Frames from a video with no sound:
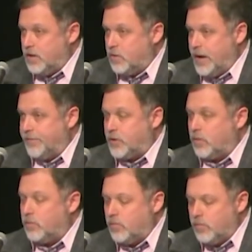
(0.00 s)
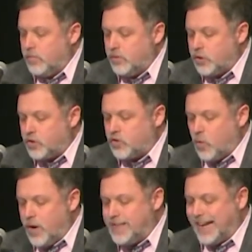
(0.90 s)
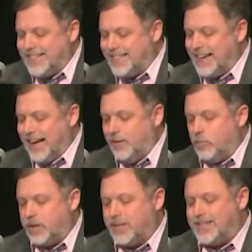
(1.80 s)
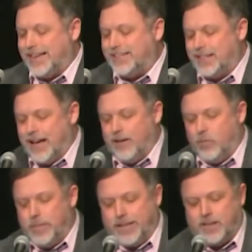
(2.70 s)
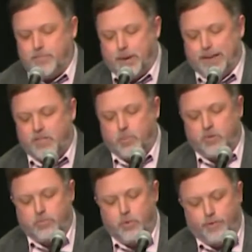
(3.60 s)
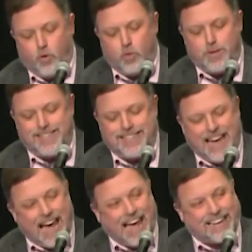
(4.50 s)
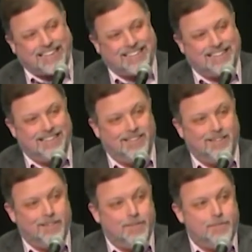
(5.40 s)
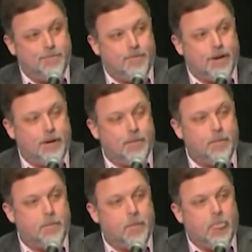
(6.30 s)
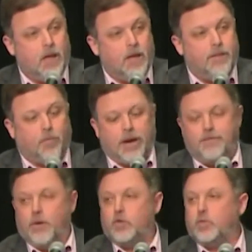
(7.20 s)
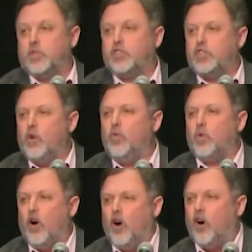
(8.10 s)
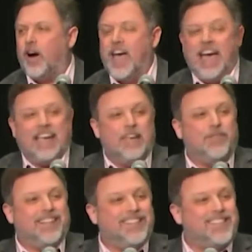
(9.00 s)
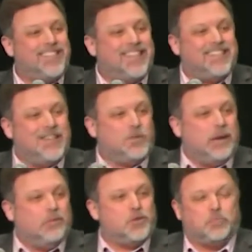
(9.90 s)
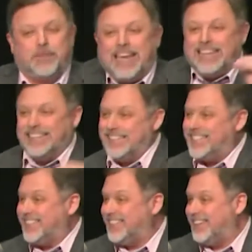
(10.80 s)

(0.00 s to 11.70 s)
We have to destroy that denial because that denial makes it impossible to move forward and to act, right? If white folks were so wrong, even in the 60s when it was blatant,